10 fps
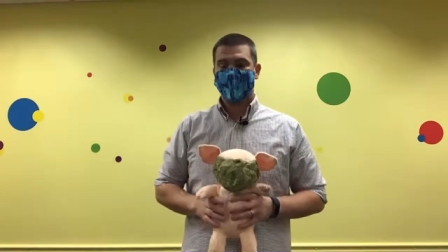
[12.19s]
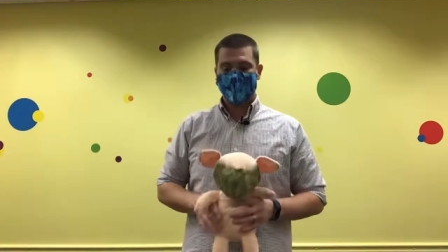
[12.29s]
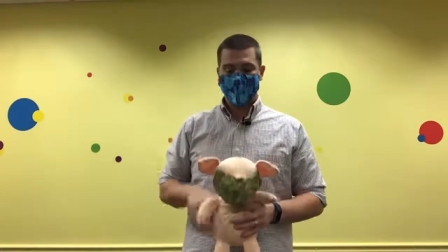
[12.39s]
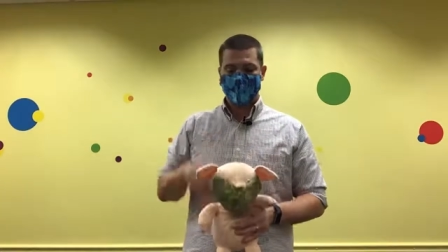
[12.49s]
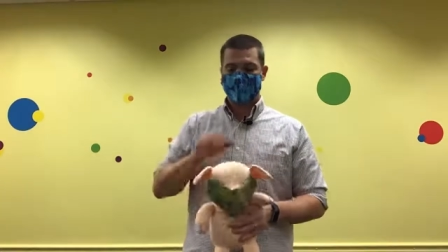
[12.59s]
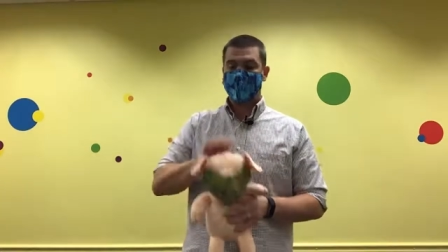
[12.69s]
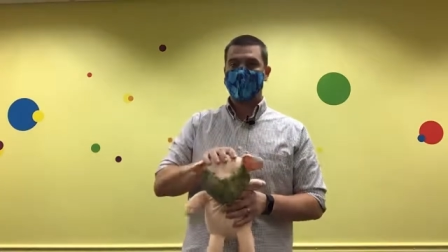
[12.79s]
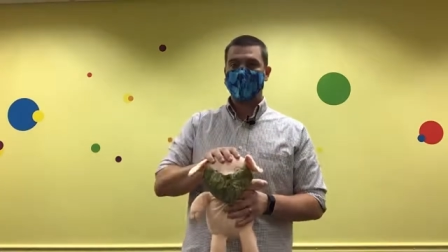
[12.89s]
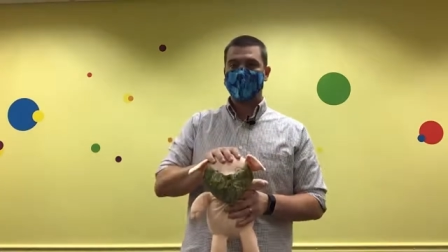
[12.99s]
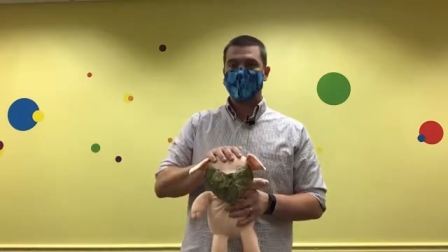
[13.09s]
Now, since
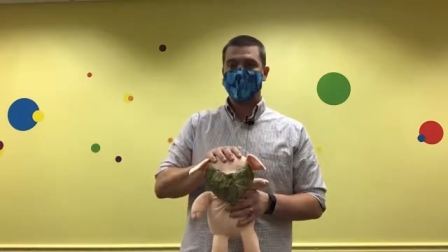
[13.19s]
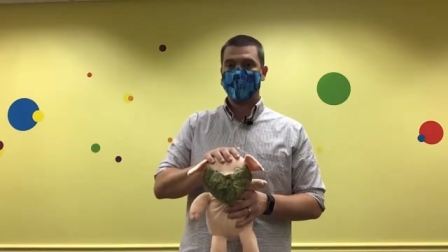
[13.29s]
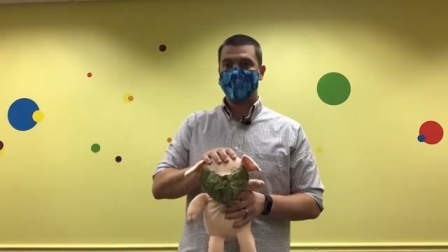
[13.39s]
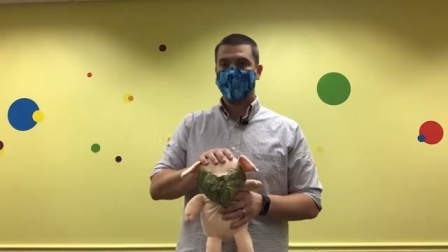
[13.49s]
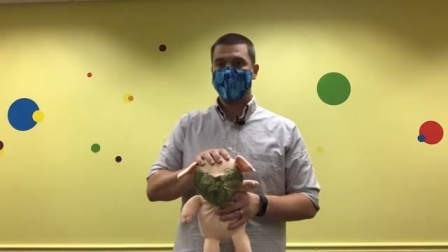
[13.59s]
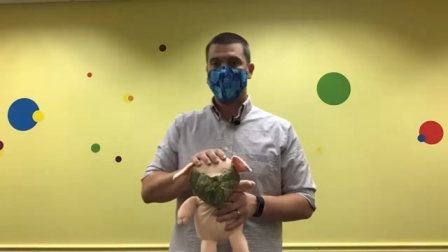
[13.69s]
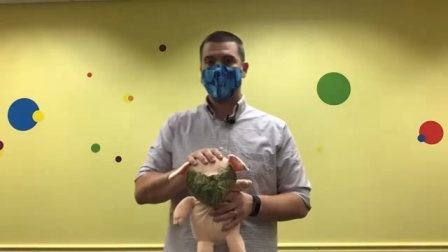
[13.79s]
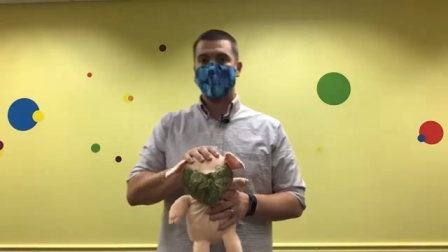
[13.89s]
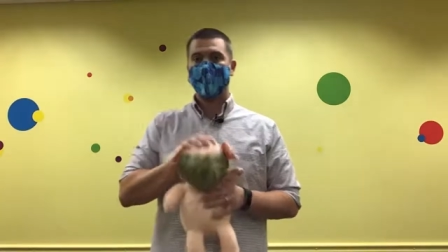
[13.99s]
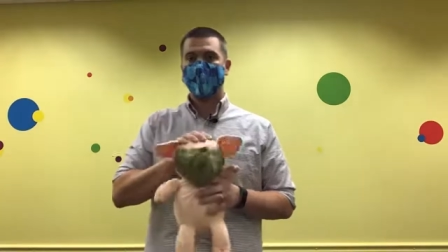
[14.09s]
Pig is a stuffed
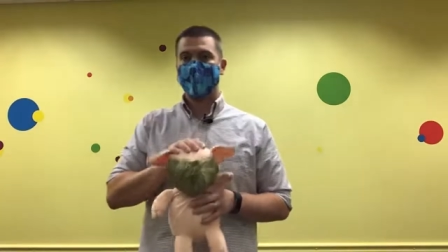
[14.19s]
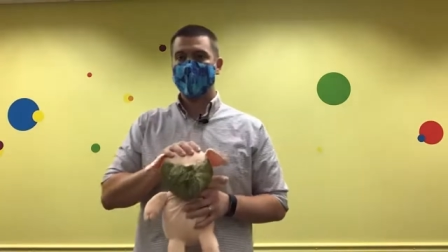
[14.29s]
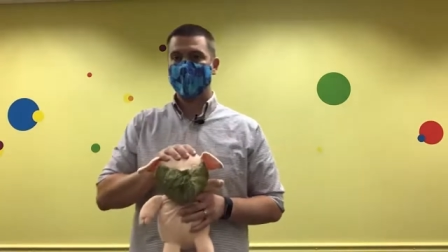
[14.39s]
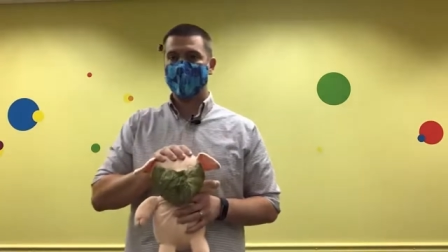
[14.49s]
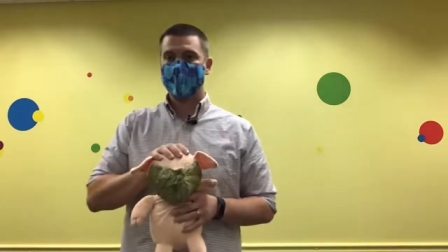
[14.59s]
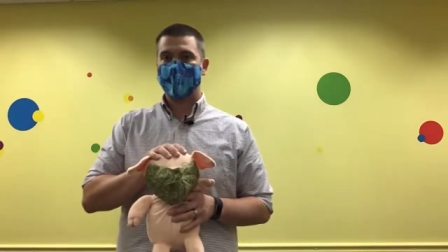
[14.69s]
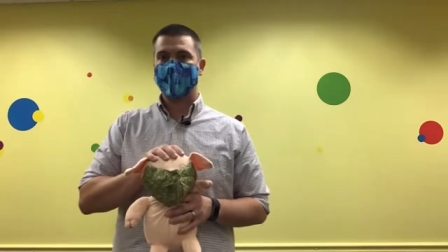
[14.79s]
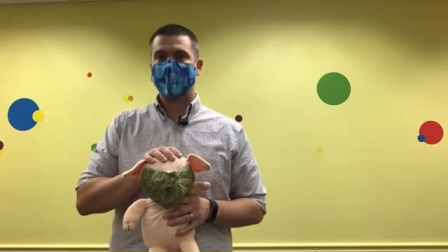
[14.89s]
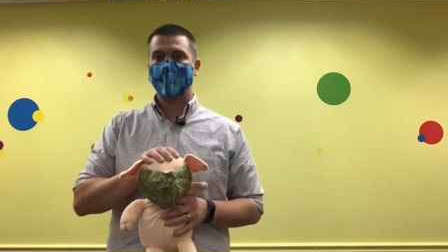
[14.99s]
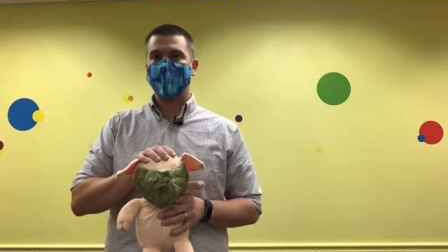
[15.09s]
animal and I am in the
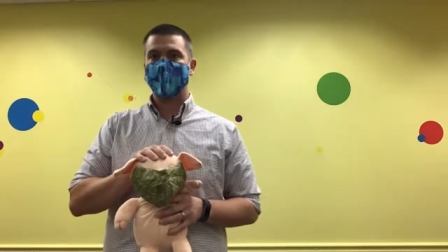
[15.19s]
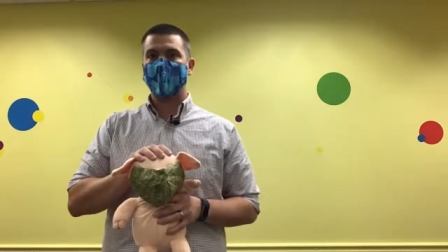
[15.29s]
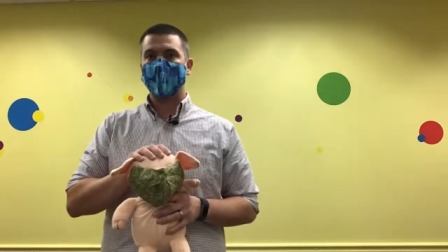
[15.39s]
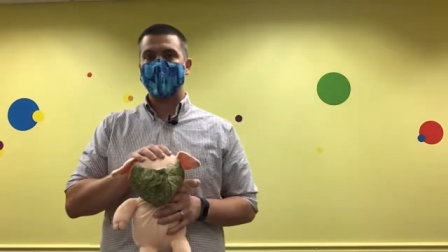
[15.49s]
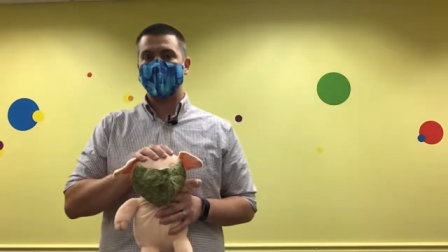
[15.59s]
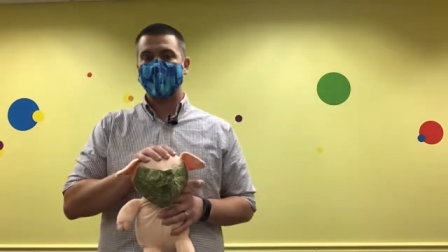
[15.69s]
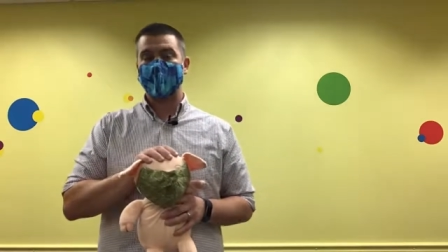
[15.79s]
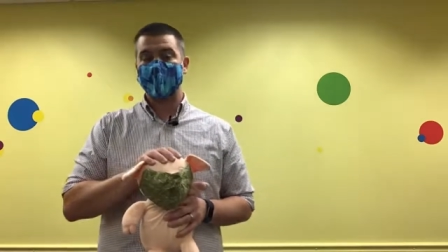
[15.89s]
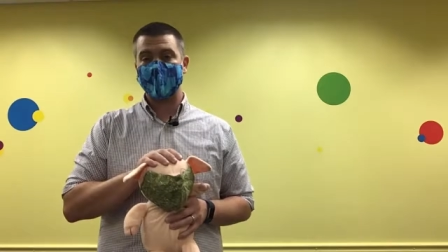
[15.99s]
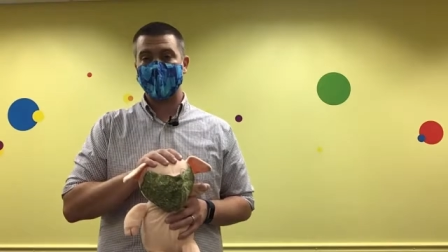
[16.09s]
Storytime room by
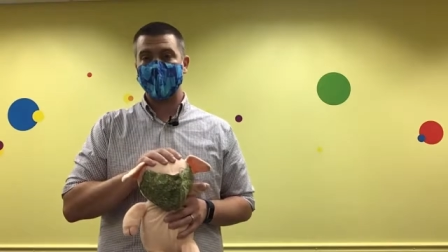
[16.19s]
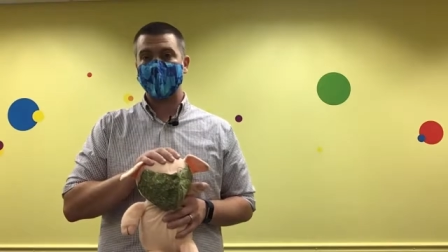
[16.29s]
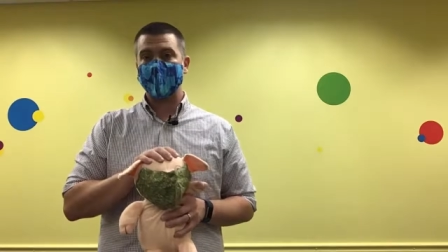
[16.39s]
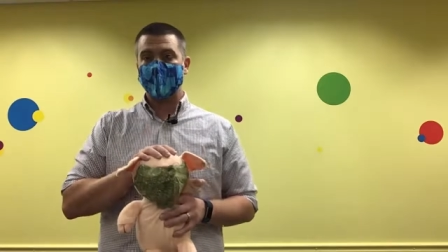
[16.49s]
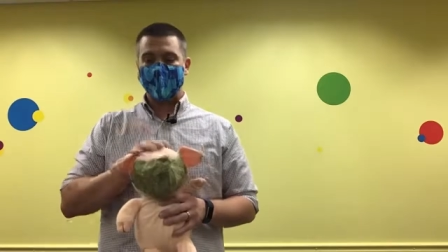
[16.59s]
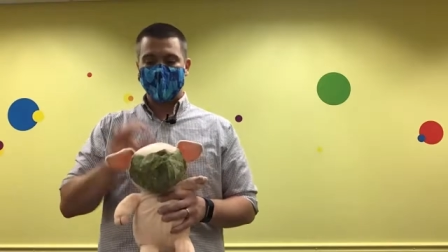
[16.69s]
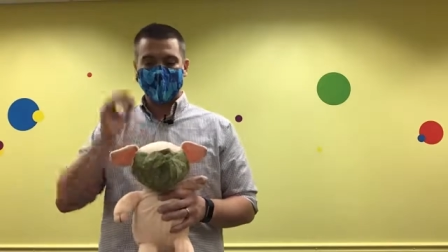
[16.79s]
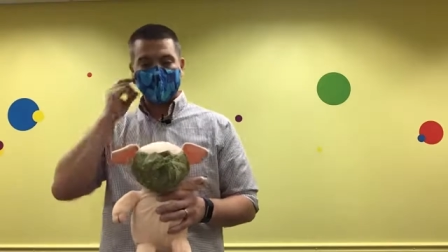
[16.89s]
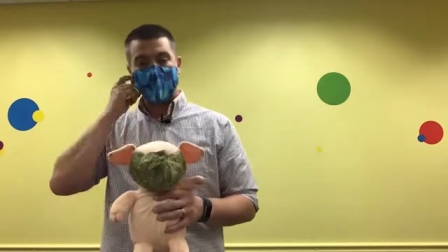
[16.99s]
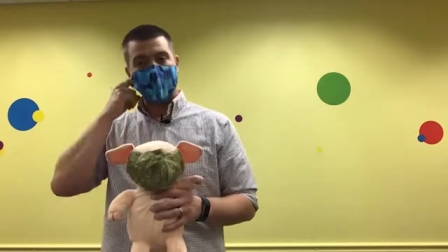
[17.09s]
myself, we're
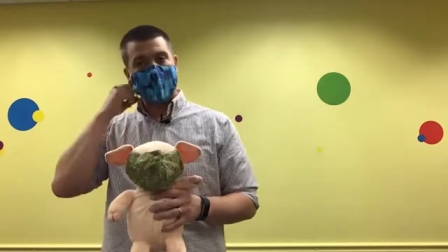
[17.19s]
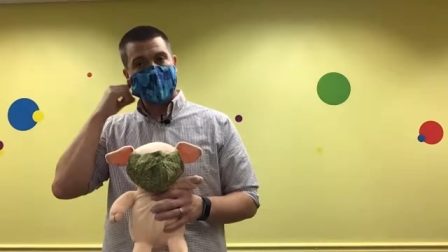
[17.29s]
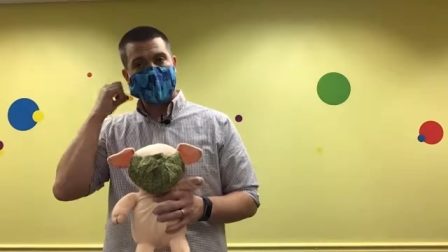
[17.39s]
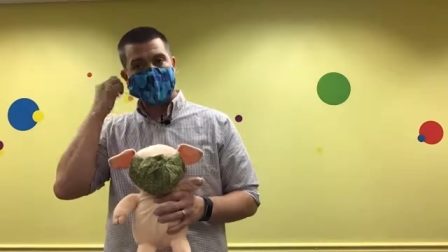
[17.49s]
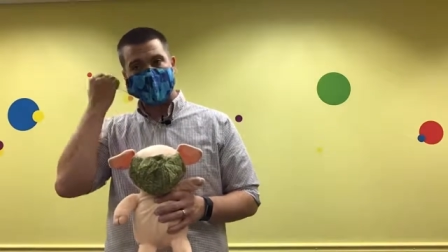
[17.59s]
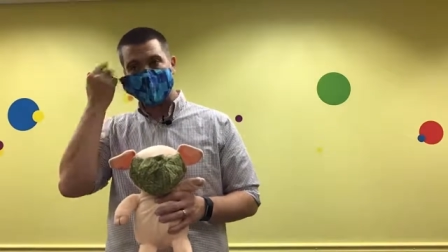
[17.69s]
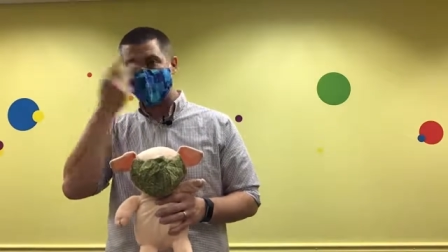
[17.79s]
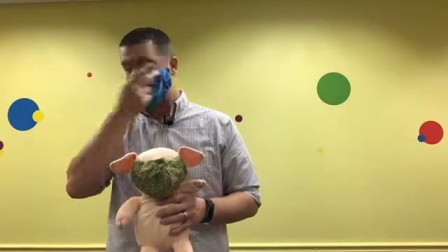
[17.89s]
going to go ahead and take